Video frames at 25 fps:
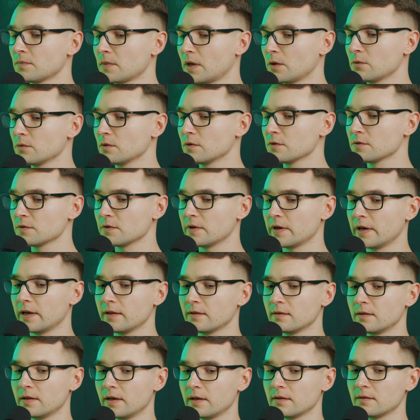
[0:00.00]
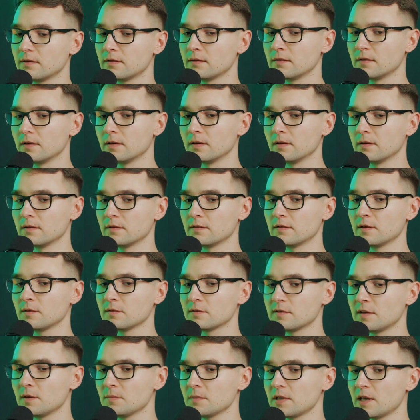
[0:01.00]
also add that
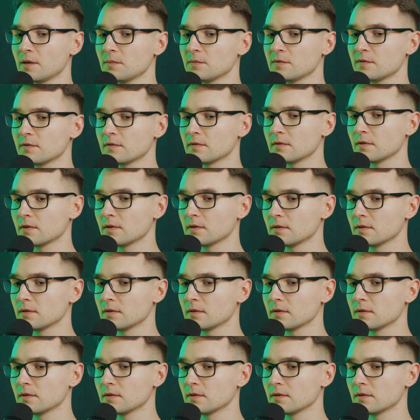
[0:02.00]
sometimes